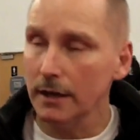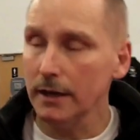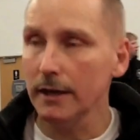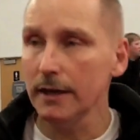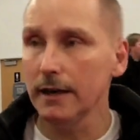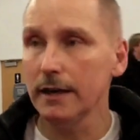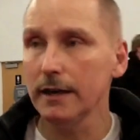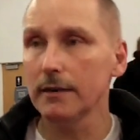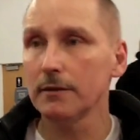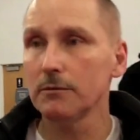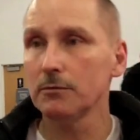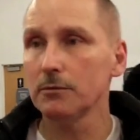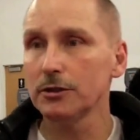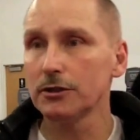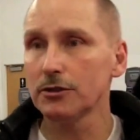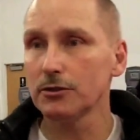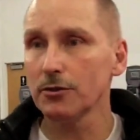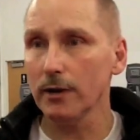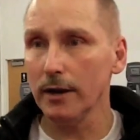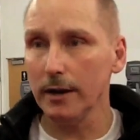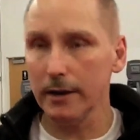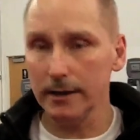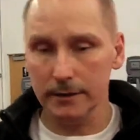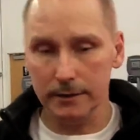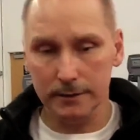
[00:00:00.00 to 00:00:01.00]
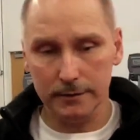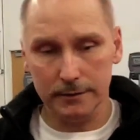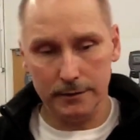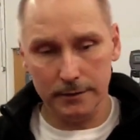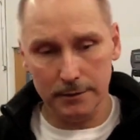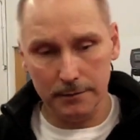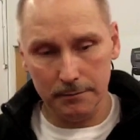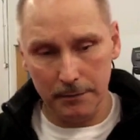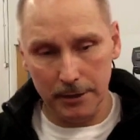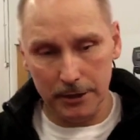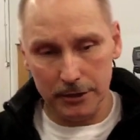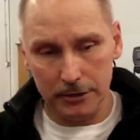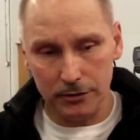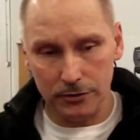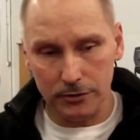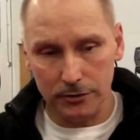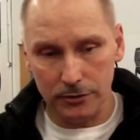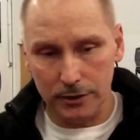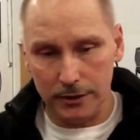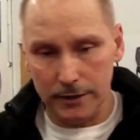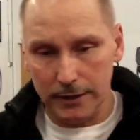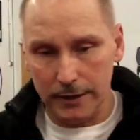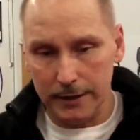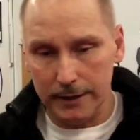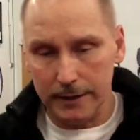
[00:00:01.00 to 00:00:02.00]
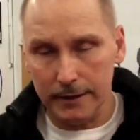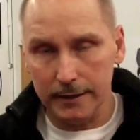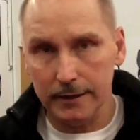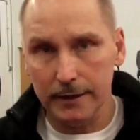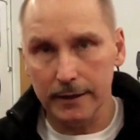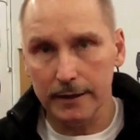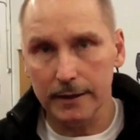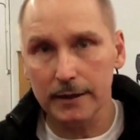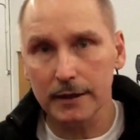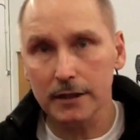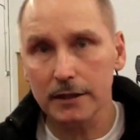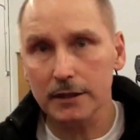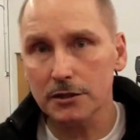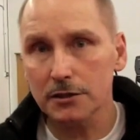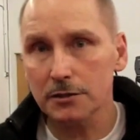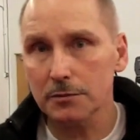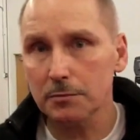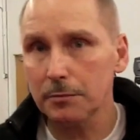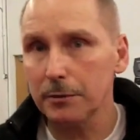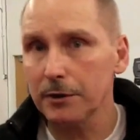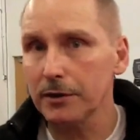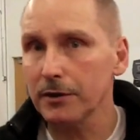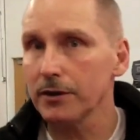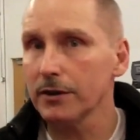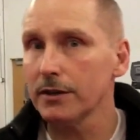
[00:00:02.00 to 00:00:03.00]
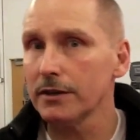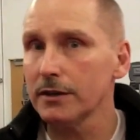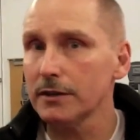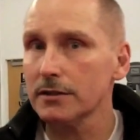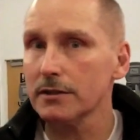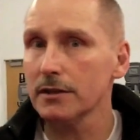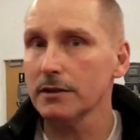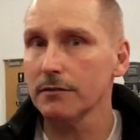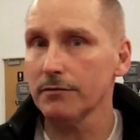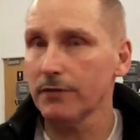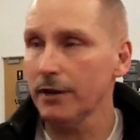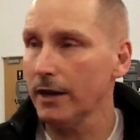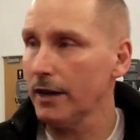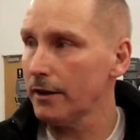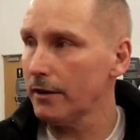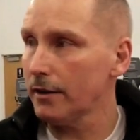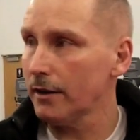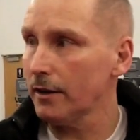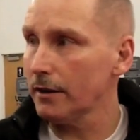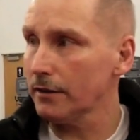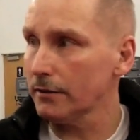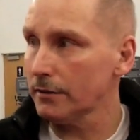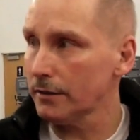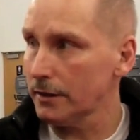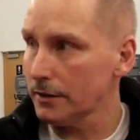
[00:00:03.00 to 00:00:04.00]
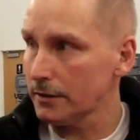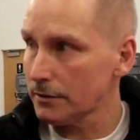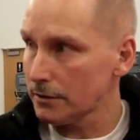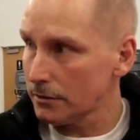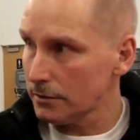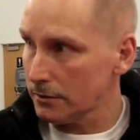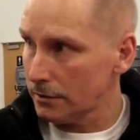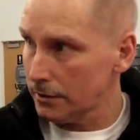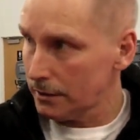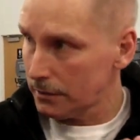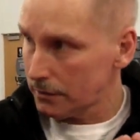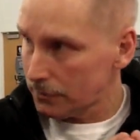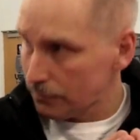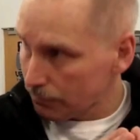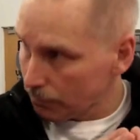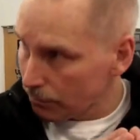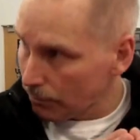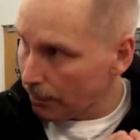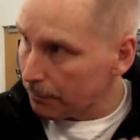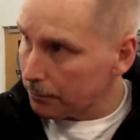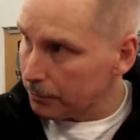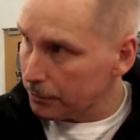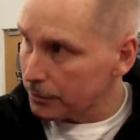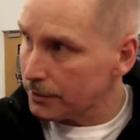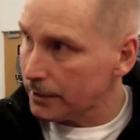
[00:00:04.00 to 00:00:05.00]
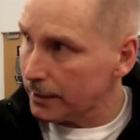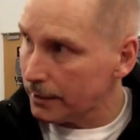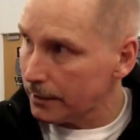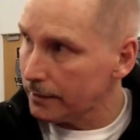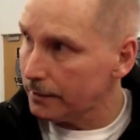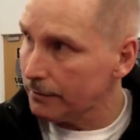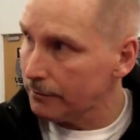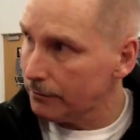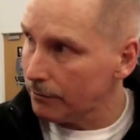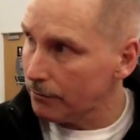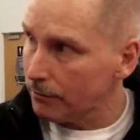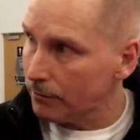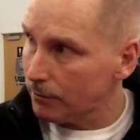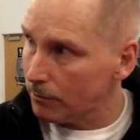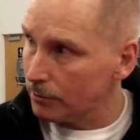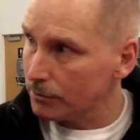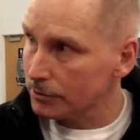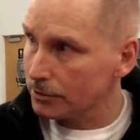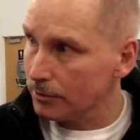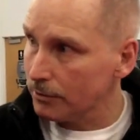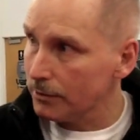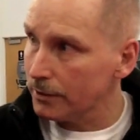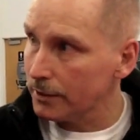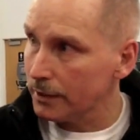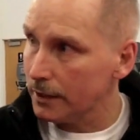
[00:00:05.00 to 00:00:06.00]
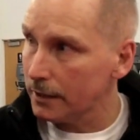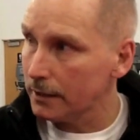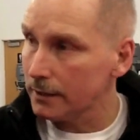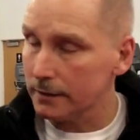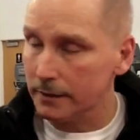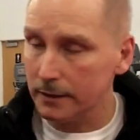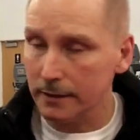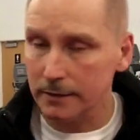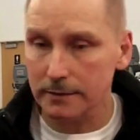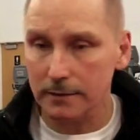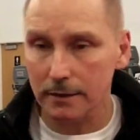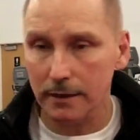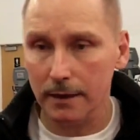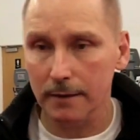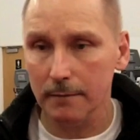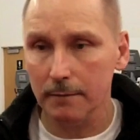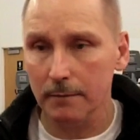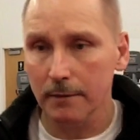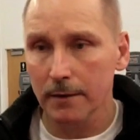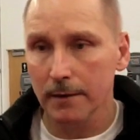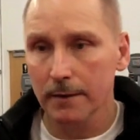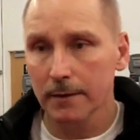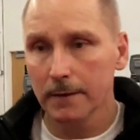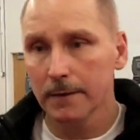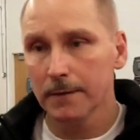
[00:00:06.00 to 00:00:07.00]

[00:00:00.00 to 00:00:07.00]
and we try to make sure that they can get an experience of that art that's representative of what was going on at that time.